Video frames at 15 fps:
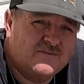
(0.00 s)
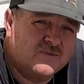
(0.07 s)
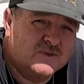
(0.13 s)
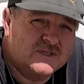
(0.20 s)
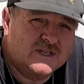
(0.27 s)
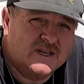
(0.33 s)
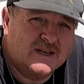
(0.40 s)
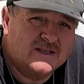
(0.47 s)

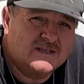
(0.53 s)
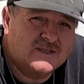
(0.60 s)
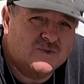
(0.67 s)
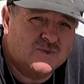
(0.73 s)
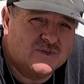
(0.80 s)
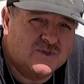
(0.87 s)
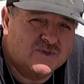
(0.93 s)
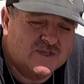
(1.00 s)
for today's
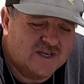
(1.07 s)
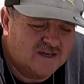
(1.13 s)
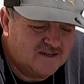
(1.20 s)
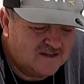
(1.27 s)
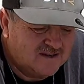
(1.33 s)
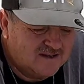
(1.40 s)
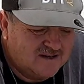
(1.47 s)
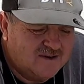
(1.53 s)
Tool
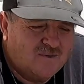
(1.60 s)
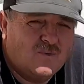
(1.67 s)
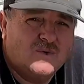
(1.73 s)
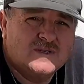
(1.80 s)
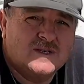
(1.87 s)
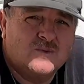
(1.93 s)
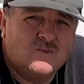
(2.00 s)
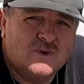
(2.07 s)
Tuesday.
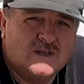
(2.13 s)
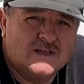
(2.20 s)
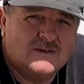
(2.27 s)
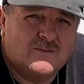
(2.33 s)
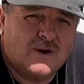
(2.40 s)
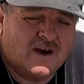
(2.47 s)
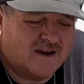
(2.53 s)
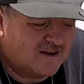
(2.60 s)
What's in Willy's
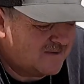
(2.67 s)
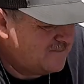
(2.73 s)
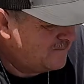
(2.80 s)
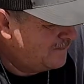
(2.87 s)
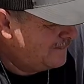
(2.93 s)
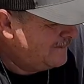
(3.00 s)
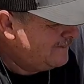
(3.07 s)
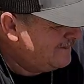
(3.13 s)
bag?
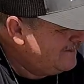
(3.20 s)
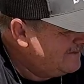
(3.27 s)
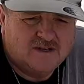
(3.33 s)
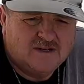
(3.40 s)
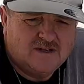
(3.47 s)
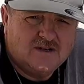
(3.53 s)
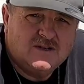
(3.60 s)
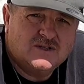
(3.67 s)

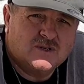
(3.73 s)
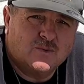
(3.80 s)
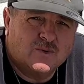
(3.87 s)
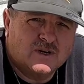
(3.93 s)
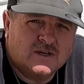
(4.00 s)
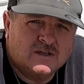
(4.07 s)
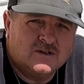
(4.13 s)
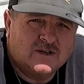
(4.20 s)
So
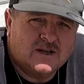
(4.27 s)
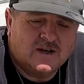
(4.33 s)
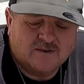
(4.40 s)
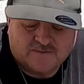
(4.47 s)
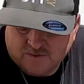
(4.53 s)
we're going to look at a